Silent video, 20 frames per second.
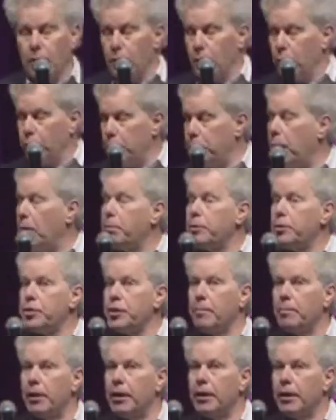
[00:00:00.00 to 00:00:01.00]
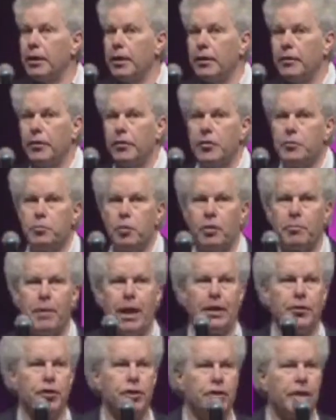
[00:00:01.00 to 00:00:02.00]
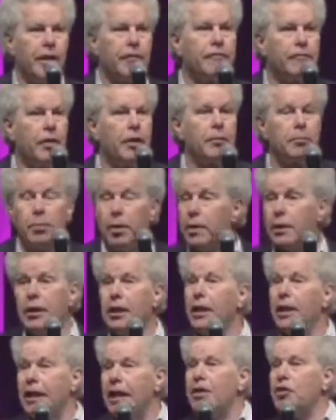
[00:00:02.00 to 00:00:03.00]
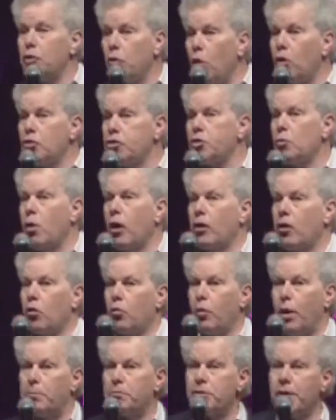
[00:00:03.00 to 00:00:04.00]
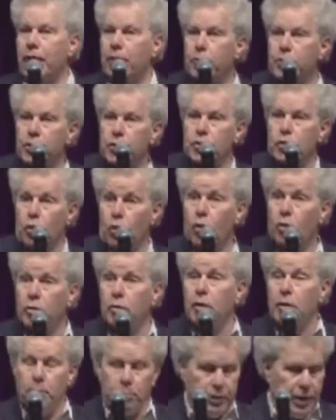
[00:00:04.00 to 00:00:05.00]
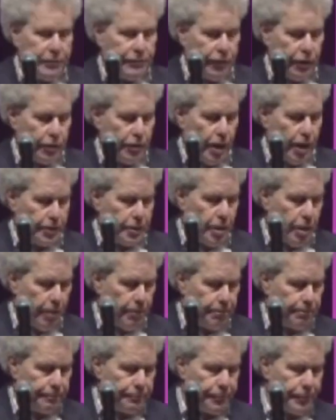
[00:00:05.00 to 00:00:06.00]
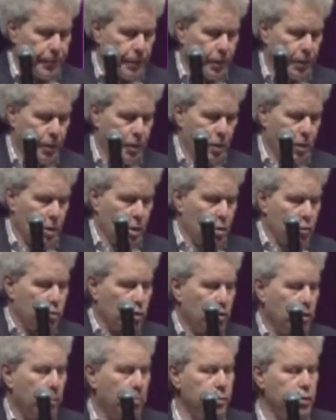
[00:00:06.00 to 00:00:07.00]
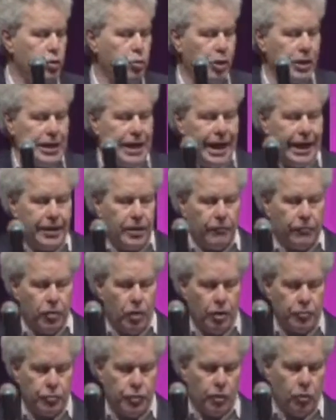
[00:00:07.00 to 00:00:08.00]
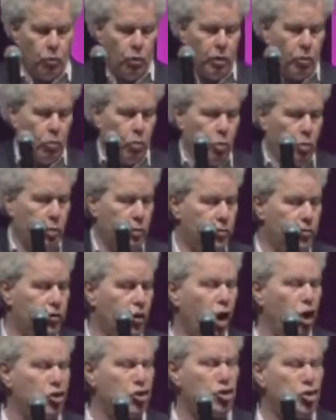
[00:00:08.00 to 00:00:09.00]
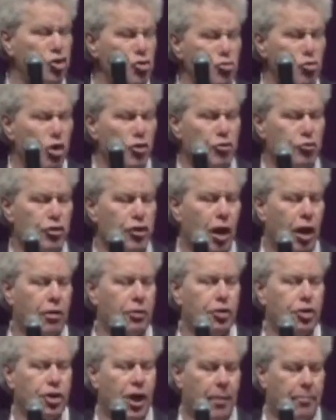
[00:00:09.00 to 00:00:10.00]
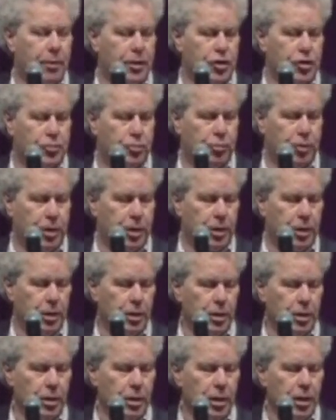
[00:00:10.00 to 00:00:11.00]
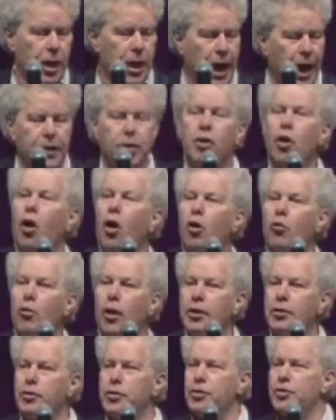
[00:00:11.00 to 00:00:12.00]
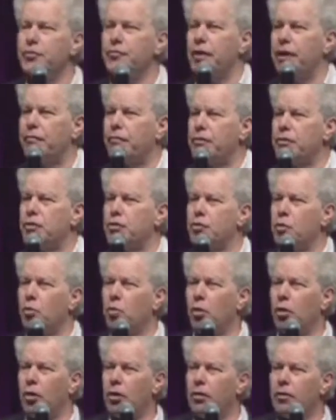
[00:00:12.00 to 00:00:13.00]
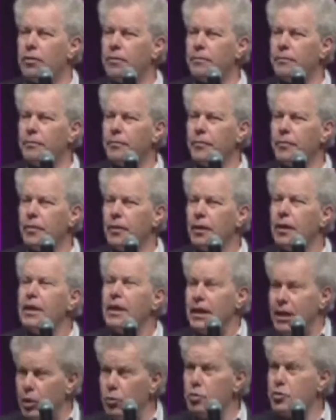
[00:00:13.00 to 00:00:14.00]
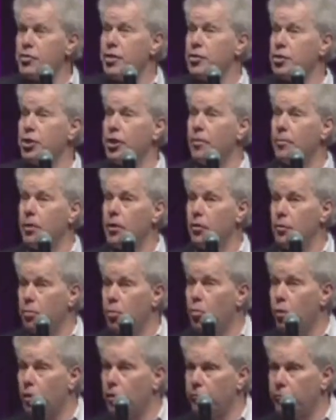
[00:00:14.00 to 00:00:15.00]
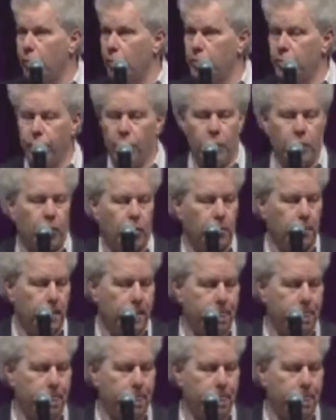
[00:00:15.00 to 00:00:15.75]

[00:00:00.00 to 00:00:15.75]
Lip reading: we published them in this book, Managing to Have Fun, but it's also on our website, which is called playfair.com. So number 28 of the 101 awards, a $200 shopping spree at Carl Reichart's favorite store. He was the chairman of the board of Wells Fargo.